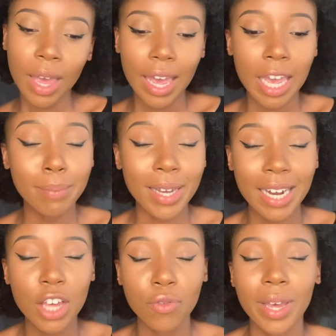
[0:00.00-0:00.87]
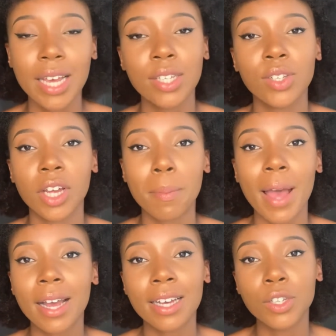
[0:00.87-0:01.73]
In my natural hair starter
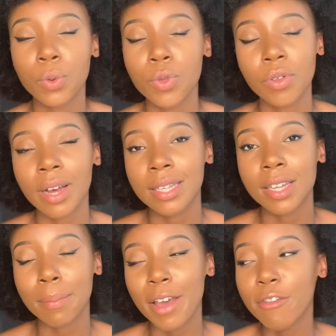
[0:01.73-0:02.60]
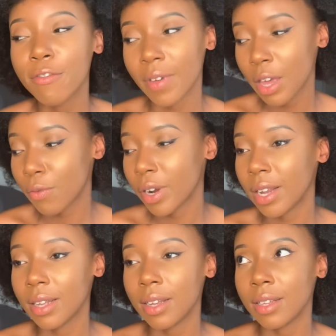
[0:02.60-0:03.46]
pack, I told you guys that my favorite
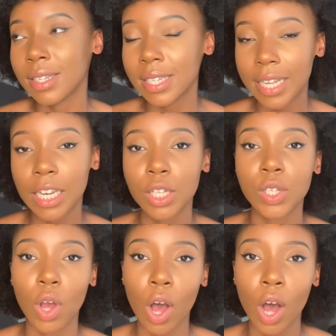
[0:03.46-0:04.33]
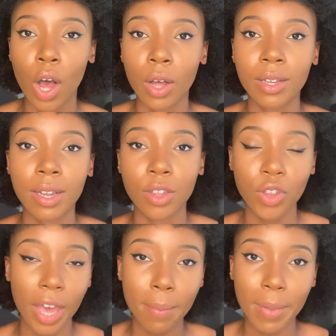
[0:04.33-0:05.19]
sealants are
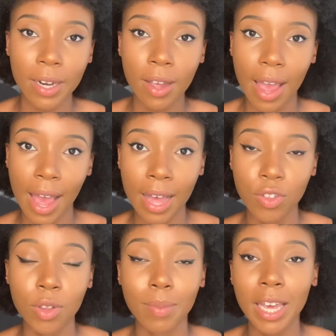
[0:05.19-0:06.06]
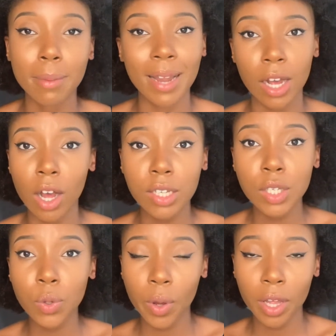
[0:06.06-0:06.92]
shea butter and Jamaican black castor
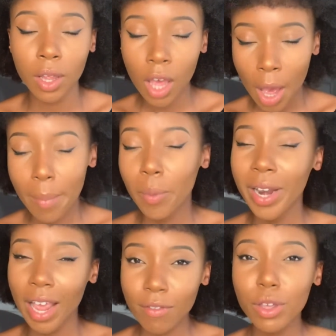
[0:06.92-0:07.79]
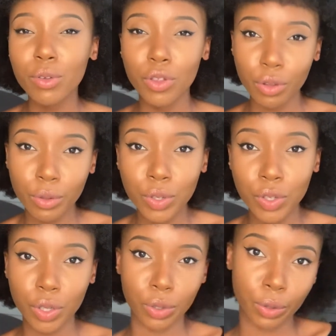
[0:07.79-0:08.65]
oil, but whatever you choose
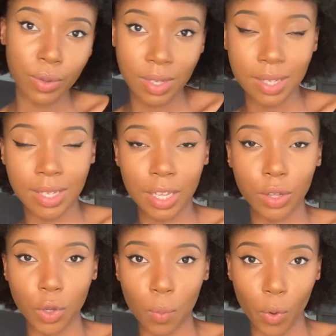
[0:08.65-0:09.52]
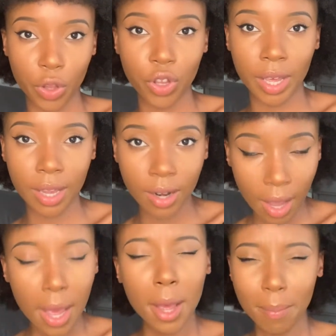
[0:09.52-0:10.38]
to use to seal your moisture in,
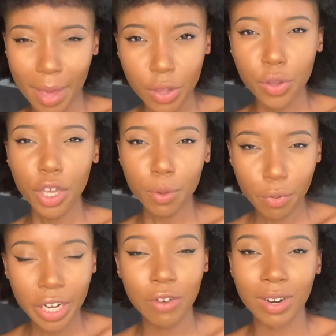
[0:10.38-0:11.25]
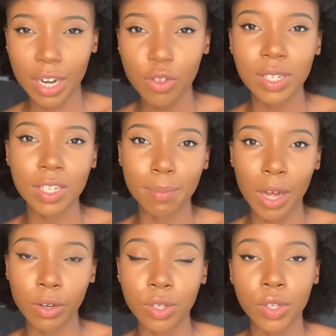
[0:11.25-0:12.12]
make sure you're pretty religious
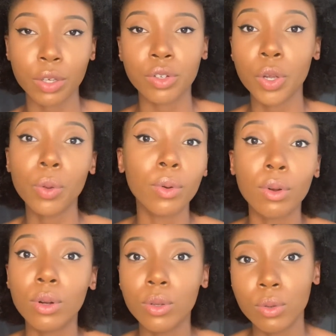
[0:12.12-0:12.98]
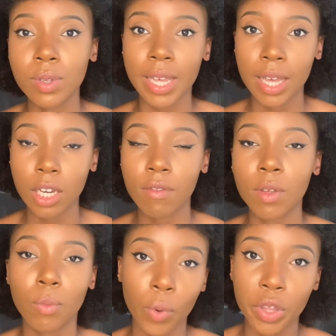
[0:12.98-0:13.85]
about it so you don't lose any of the
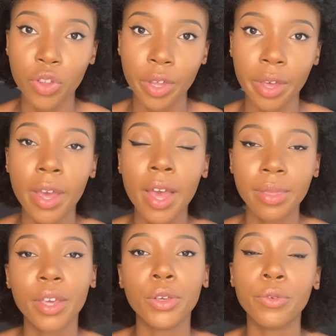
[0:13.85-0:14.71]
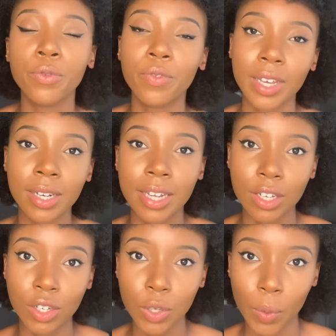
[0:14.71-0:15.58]
moisture that you feed
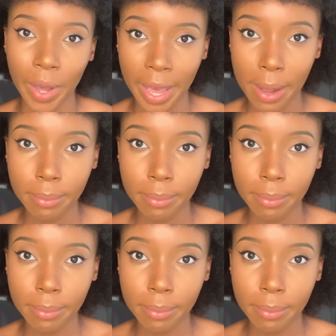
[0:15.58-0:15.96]
into your hair.